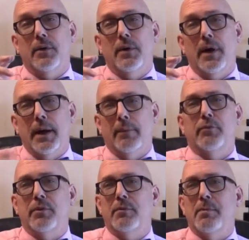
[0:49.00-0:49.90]

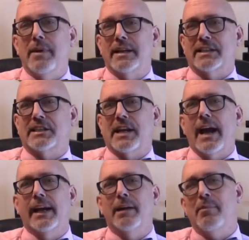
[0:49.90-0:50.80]
helps them to be
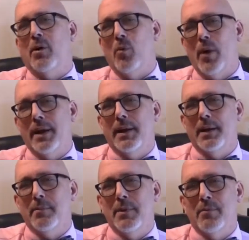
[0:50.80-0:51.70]
excited about waking
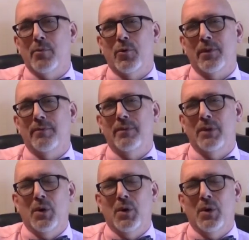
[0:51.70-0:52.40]
up in the morning?